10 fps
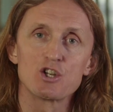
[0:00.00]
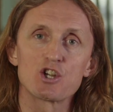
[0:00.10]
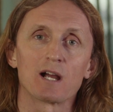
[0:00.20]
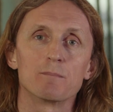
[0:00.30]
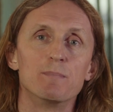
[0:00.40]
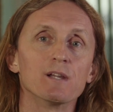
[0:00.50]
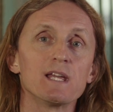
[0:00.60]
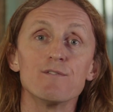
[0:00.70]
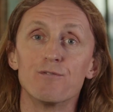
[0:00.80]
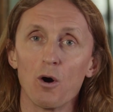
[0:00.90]
Chuck
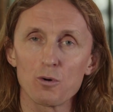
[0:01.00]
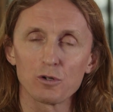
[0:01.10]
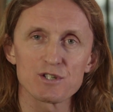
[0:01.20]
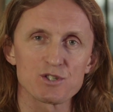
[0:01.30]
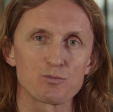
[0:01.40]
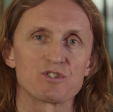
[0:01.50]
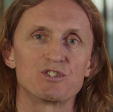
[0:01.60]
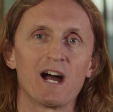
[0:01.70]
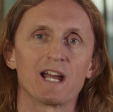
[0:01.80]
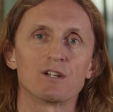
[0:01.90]
Billy, vocalist, was
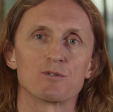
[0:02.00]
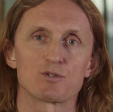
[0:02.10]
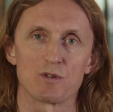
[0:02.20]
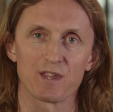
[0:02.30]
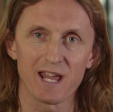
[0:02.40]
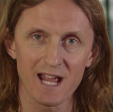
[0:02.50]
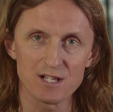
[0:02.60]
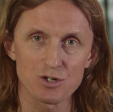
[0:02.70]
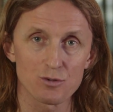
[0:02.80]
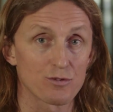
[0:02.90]
diagnosed with
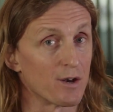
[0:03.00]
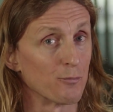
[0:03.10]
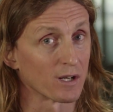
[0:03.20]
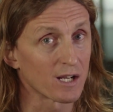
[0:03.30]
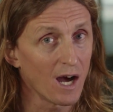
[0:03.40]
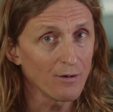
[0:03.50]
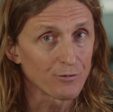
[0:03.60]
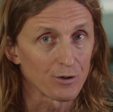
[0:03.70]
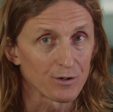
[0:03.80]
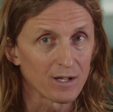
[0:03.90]
cancer, then
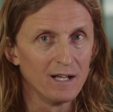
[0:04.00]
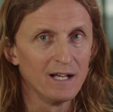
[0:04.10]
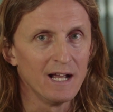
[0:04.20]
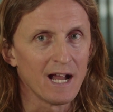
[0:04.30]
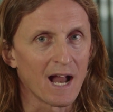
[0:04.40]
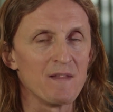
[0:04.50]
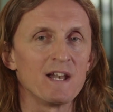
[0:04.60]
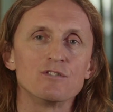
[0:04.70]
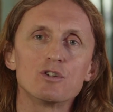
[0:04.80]
recovered, and then in